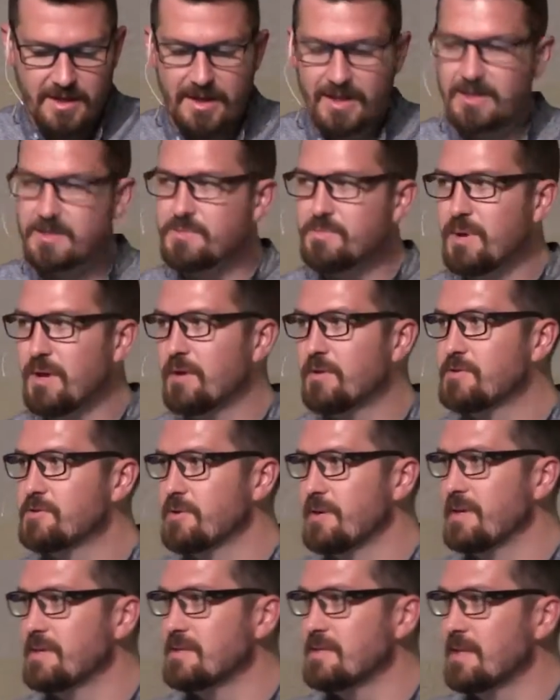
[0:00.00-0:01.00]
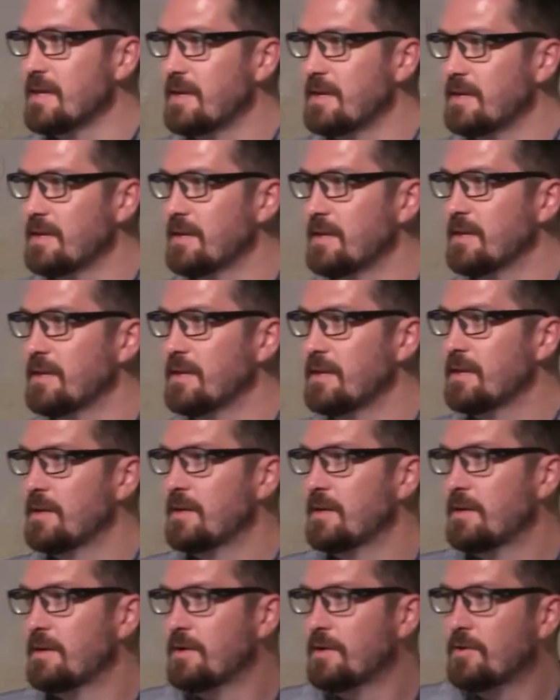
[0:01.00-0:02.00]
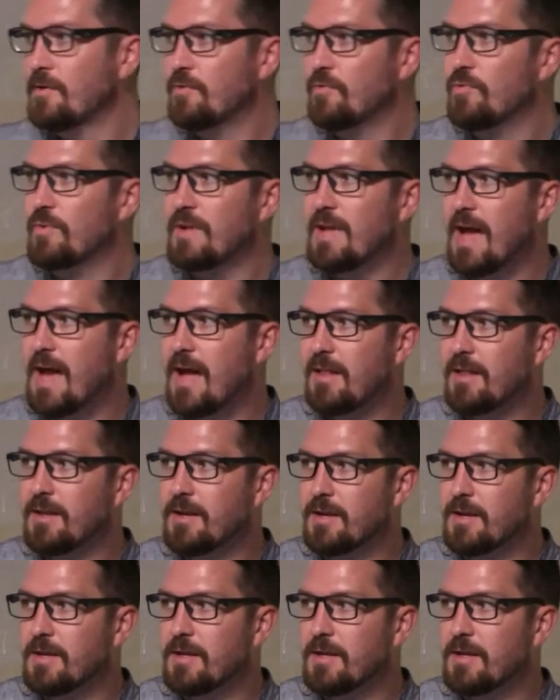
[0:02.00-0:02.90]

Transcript: It's better translated reality.